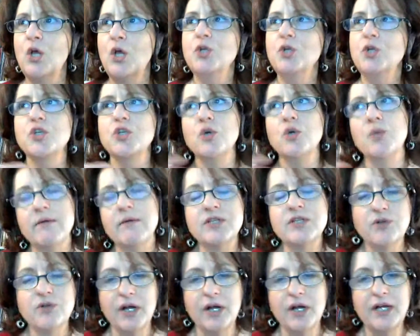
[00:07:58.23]
So when I
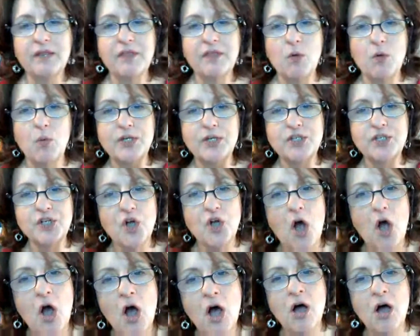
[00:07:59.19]
was trying to think what to
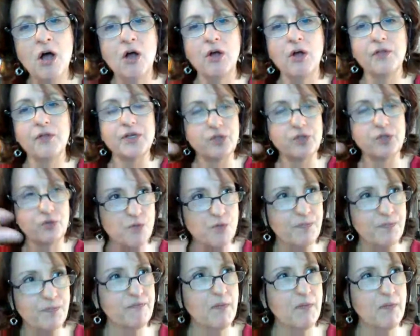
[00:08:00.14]
call this group of